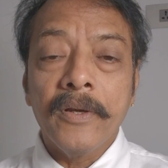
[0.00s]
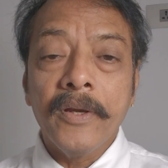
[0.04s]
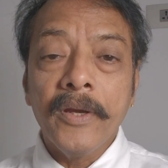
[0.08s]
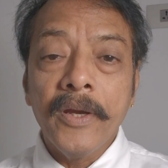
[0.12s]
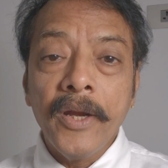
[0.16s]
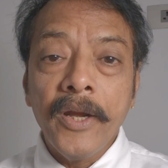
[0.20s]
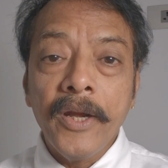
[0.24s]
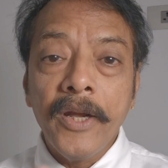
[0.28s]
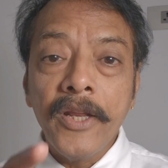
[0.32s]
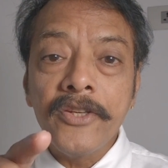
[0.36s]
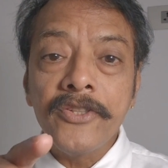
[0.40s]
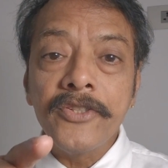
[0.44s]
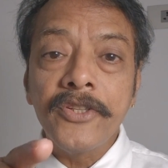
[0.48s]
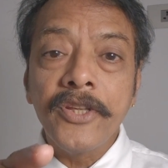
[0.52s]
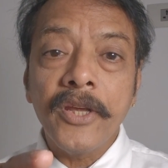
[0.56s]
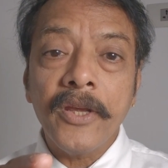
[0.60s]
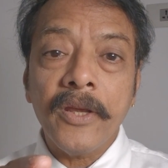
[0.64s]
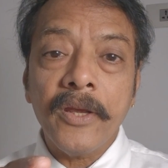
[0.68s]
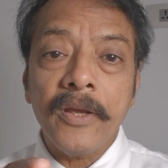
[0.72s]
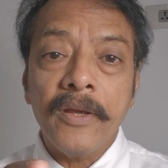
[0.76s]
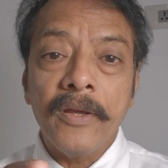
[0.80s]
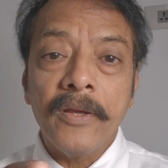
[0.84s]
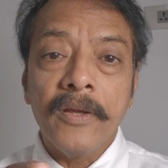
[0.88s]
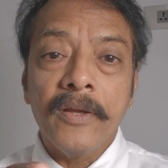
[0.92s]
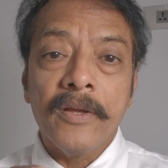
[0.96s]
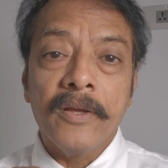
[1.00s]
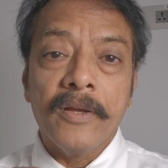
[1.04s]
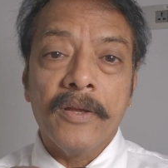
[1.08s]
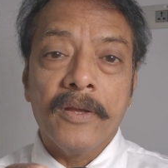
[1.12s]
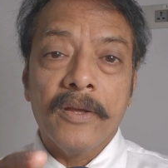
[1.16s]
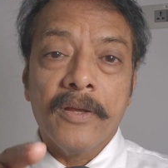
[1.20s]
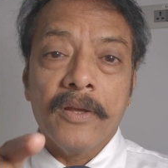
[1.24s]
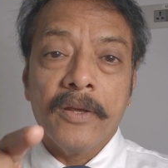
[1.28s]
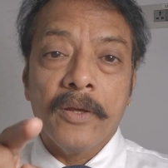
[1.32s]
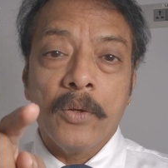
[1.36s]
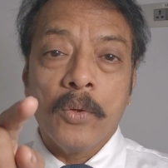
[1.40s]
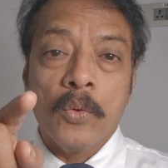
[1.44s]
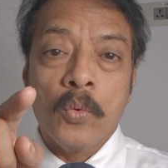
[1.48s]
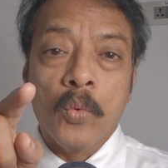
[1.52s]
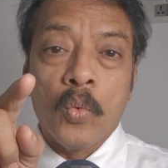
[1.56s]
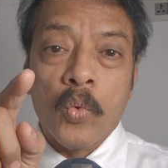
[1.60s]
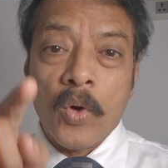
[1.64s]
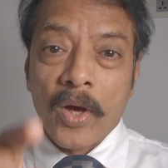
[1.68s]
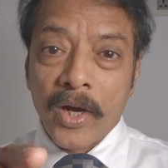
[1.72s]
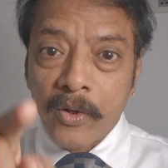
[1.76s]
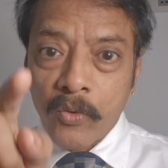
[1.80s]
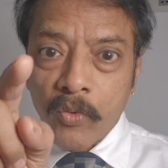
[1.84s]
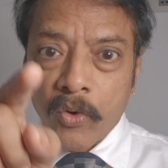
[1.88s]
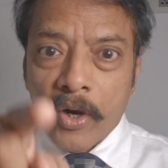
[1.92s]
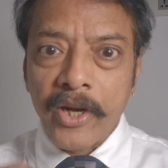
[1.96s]
it is the
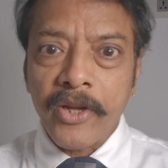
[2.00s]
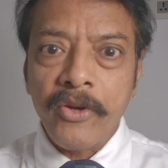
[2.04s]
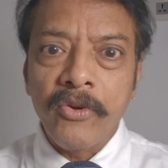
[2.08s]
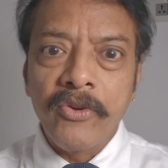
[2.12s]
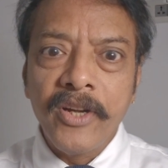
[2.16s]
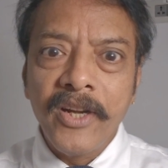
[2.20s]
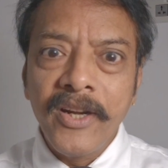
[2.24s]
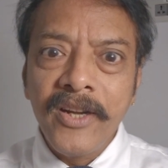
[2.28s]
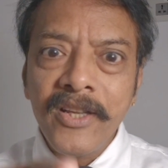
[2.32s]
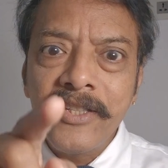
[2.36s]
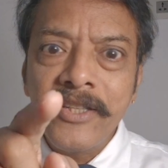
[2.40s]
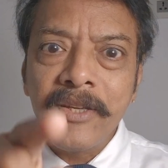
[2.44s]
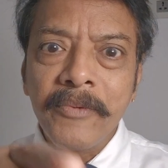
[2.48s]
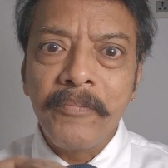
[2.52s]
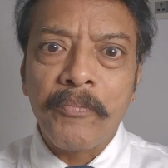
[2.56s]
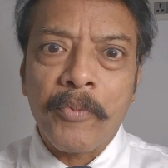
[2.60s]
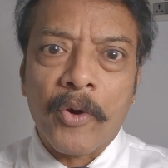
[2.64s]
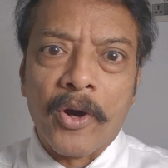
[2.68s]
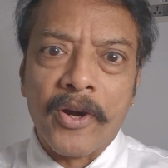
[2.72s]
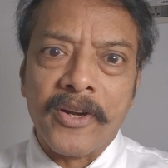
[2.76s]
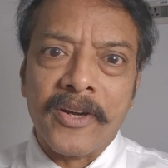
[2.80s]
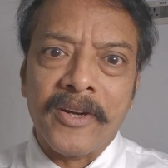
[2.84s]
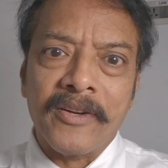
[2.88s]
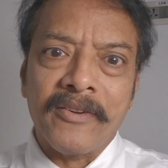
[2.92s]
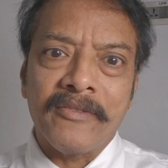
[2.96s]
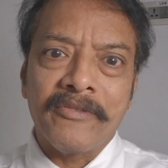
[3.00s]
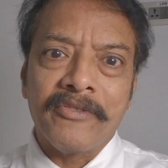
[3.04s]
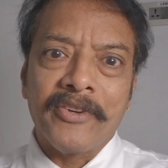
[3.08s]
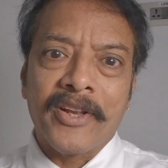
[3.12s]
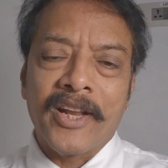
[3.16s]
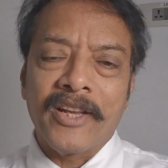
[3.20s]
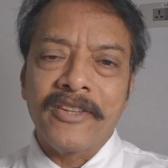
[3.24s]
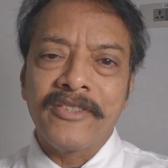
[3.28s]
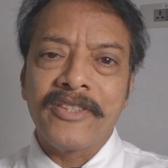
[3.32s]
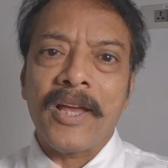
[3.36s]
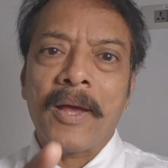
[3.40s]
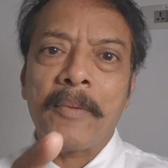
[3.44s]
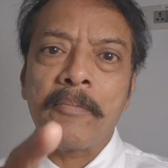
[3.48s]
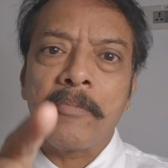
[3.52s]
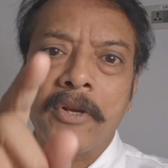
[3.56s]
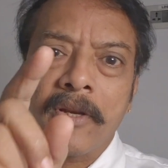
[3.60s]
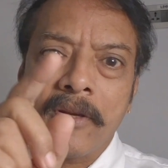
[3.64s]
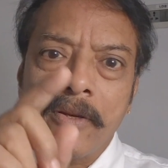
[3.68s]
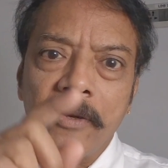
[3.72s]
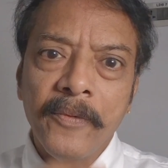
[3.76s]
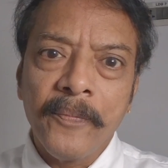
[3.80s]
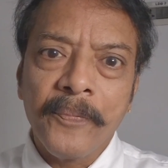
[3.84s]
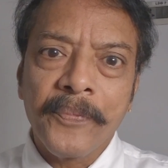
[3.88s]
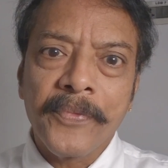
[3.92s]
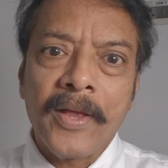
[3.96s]
work what you did is important. For
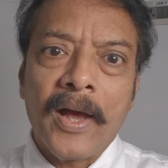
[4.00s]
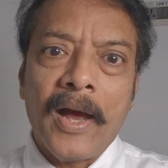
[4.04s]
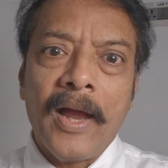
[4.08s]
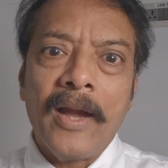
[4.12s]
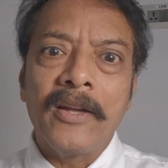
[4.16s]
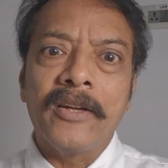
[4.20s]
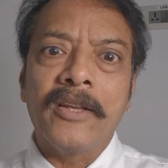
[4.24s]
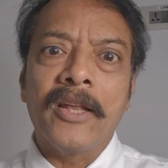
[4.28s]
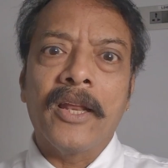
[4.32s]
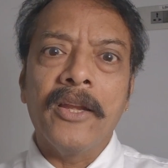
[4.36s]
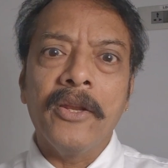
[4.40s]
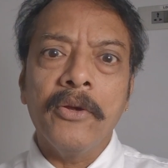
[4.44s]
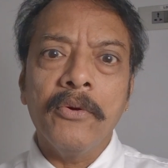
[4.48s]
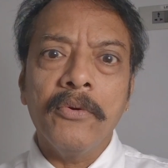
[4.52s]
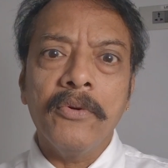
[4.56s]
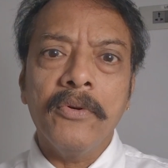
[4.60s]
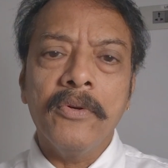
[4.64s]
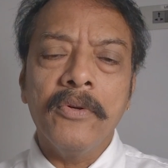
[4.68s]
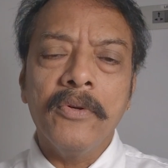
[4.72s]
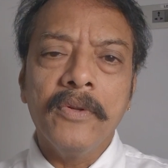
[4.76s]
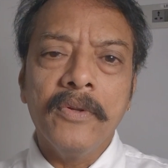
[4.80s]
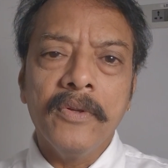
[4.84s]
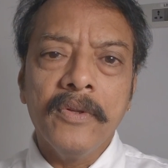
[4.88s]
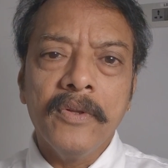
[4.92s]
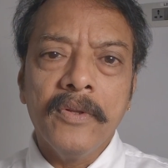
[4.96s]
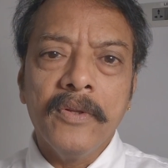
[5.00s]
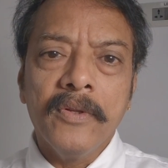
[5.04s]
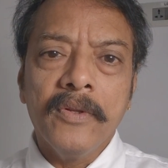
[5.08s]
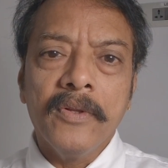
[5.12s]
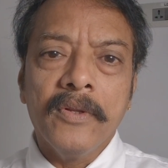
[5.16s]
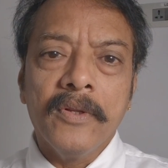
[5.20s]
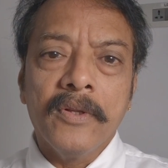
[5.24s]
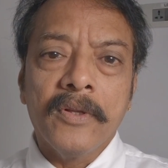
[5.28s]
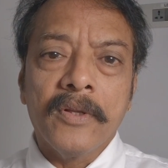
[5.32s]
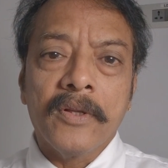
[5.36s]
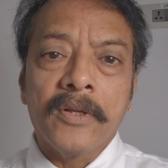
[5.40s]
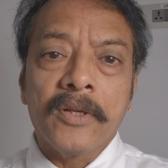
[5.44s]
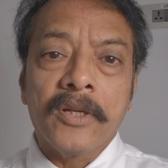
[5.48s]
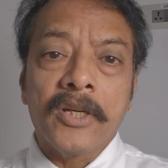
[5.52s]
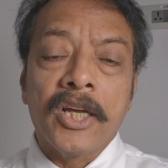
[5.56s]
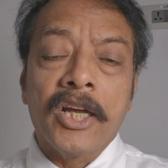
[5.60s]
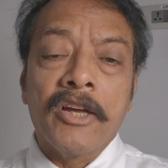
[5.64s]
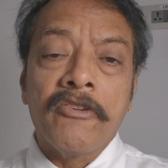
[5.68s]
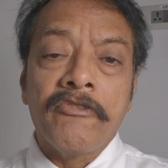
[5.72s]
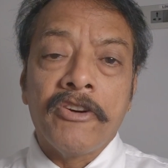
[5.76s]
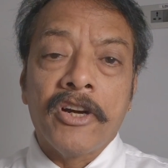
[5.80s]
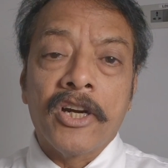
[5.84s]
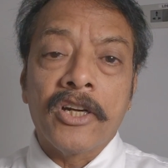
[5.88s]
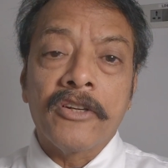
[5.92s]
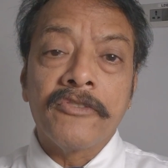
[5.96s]
example, I'll tell you, I
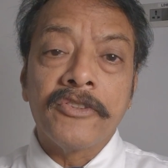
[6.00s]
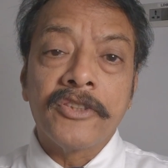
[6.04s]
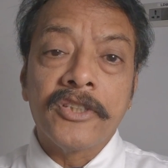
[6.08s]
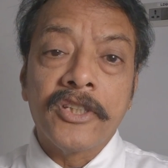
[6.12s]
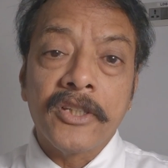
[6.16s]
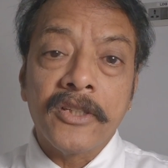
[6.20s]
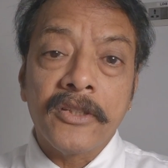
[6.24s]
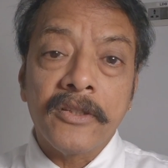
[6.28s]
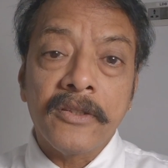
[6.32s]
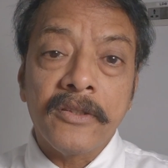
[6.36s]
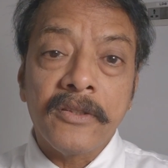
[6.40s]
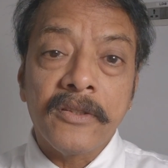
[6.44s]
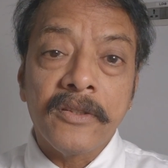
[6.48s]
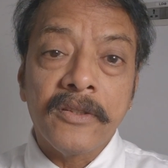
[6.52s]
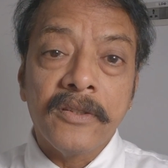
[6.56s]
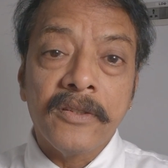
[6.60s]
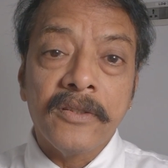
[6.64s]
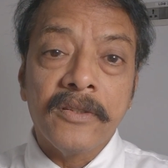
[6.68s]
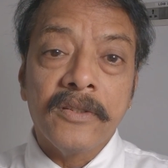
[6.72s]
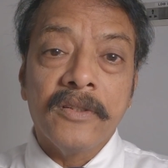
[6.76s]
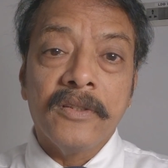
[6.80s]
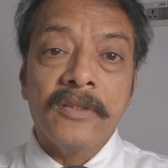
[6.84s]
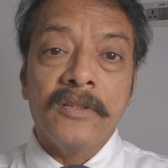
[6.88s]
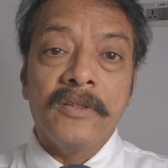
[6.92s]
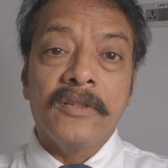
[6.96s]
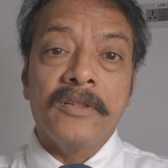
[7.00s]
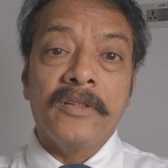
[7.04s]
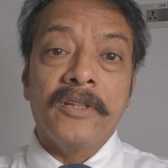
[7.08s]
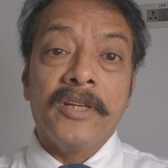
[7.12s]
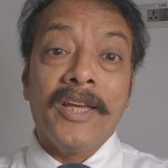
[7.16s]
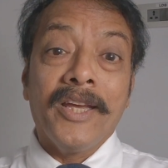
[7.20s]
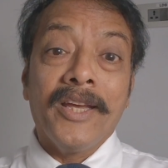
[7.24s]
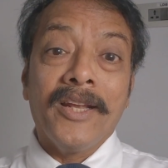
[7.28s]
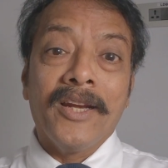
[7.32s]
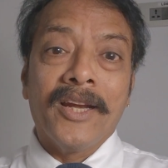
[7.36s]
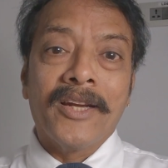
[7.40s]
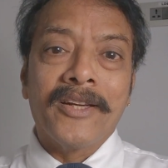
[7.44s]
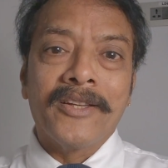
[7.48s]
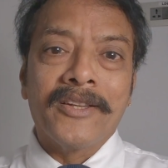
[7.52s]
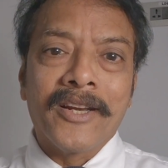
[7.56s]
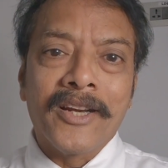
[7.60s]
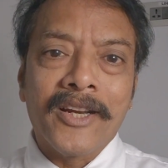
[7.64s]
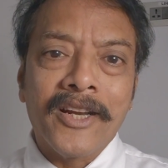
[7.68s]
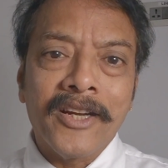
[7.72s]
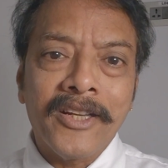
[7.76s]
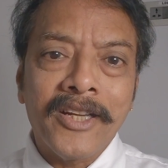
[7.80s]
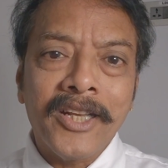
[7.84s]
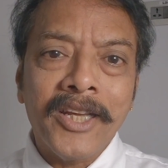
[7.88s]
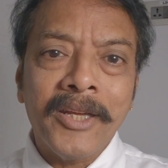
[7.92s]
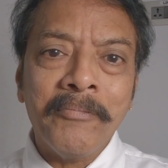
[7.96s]
worked with the England
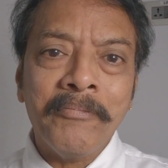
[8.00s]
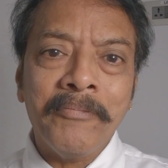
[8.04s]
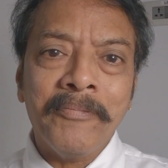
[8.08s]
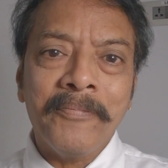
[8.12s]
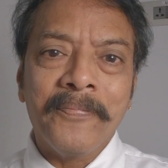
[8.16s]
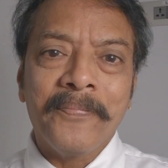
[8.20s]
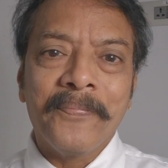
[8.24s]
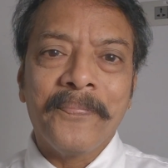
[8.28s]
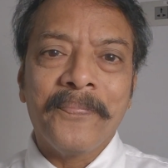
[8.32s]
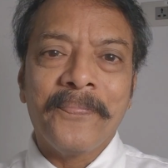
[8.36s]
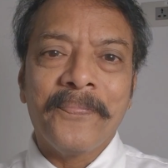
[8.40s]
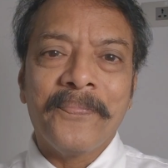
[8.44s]
cricket team,